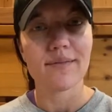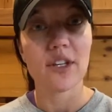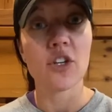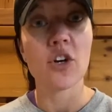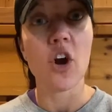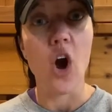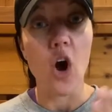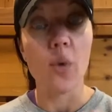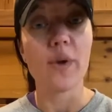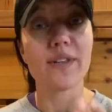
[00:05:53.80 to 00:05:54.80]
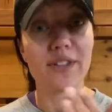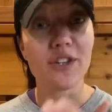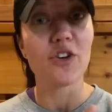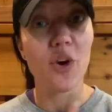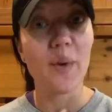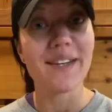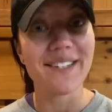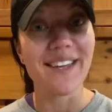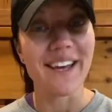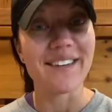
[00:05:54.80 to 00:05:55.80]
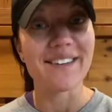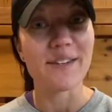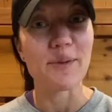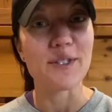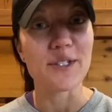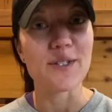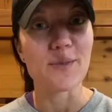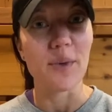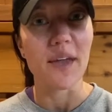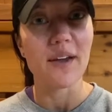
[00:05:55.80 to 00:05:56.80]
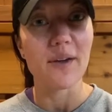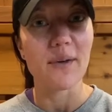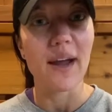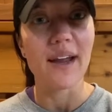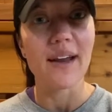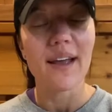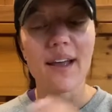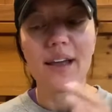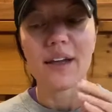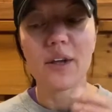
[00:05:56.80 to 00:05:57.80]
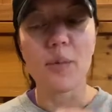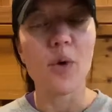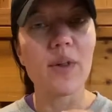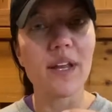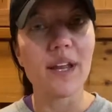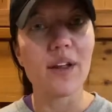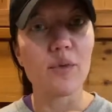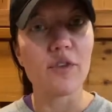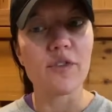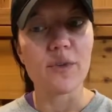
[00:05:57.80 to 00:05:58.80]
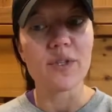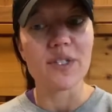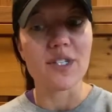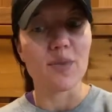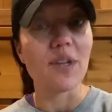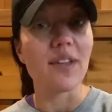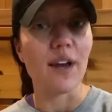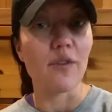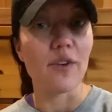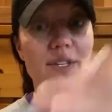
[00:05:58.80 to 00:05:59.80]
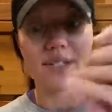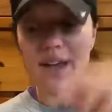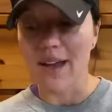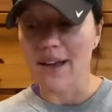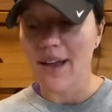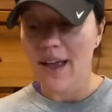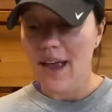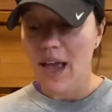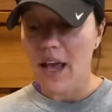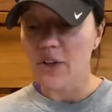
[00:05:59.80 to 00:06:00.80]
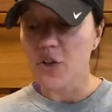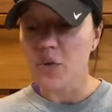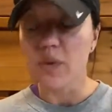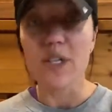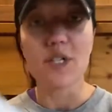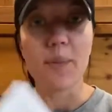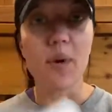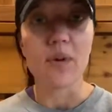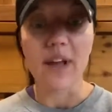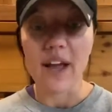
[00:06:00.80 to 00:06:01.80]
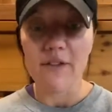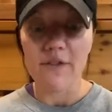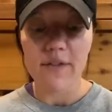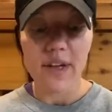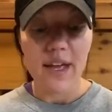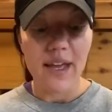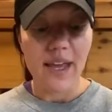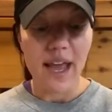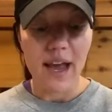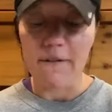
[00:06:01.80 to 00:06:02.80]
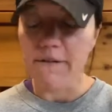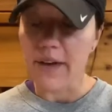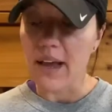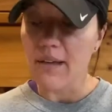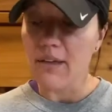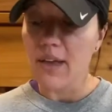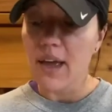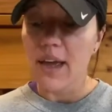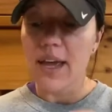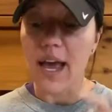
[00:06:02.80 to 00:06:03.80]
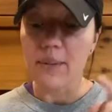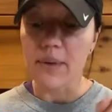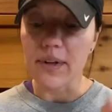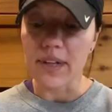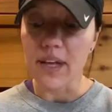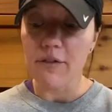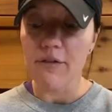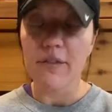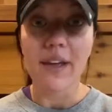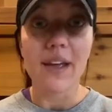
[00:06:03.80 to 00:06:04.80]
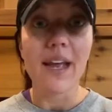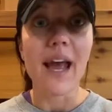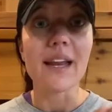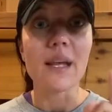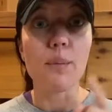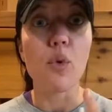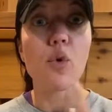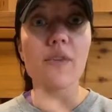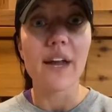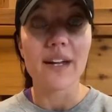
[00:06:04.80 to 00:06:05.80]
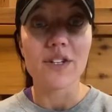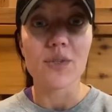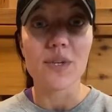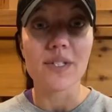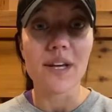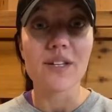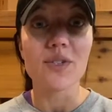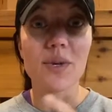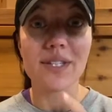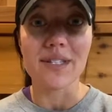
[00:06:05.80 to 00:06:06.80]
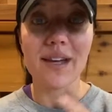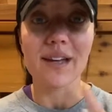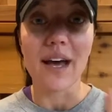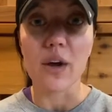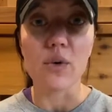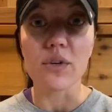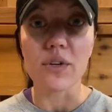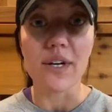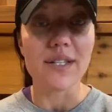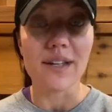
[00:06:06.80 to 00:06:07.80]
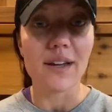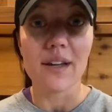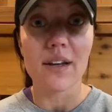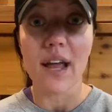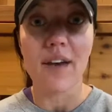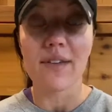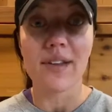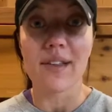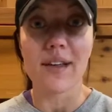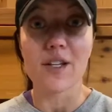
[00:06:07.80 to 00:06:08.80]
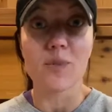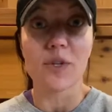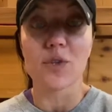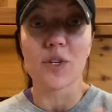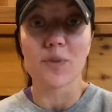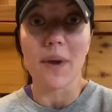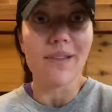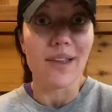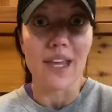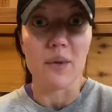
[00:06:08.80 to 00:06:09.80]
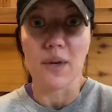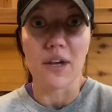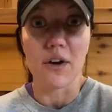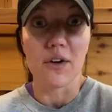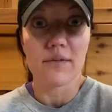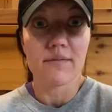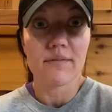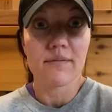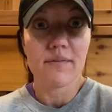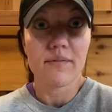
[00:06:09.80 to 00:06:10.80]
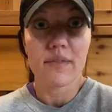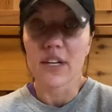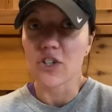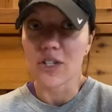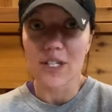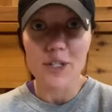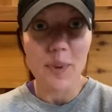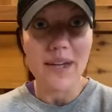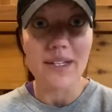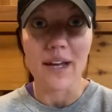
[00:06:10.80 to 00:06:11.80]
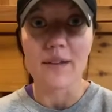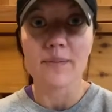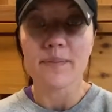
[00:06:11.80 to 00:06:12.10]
Then you're always then you're going to get what you speak, right? Napoleon Hill refused to speak that over his son and truly spoke life. He faith, he had belief, and he poured that into his son. So as his son got older, his son didn't have anything else but to expect that he would hear. He just expected it.